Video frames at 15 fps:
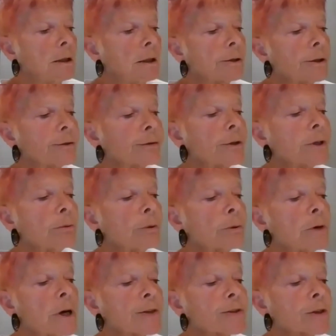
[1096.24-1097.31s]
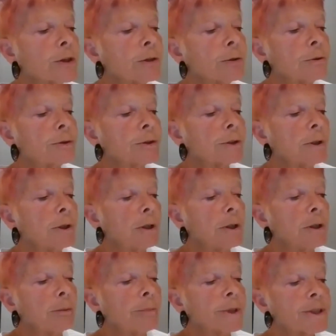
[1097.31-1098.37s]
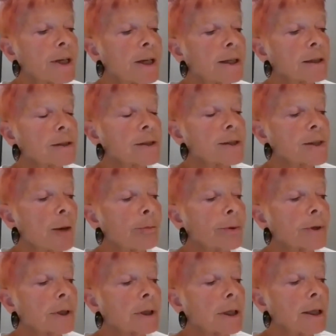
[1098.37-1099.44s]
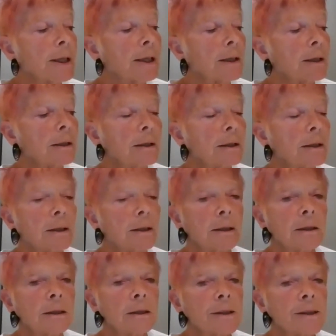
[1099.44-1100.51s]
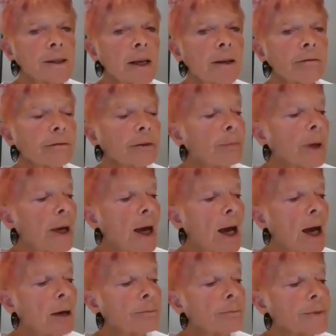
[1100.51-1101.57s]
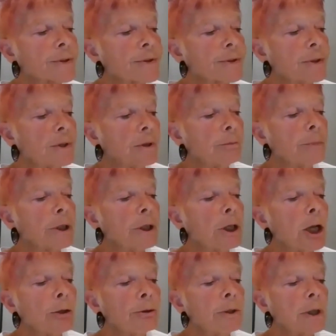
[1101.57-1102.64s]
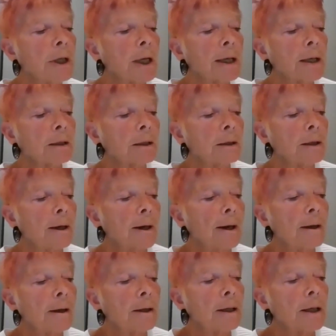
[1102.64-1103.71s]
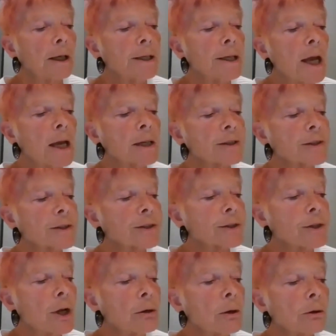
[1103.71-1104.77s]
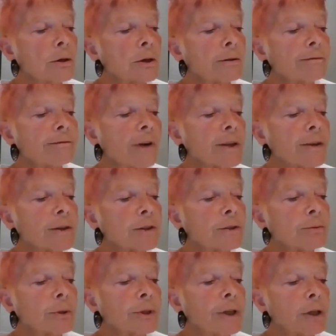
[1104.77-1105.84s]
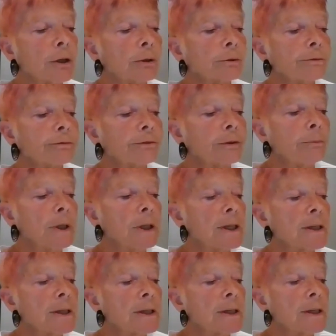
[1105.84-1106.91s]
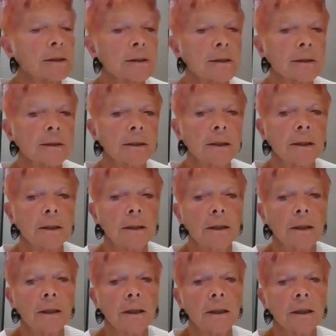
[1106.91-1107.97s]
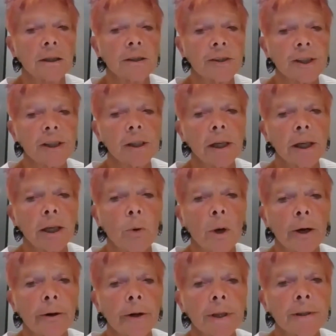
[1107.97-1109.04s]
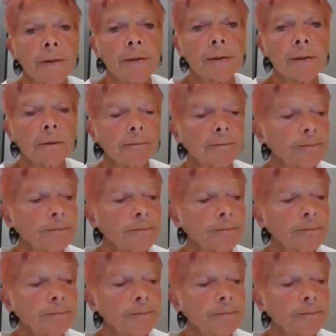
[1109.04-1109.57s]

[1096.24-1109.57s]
the 3 were rescued, but taken separately, safer perhaps, but lonely. A nest no longer feathered with the old familiar sense, and still he worries.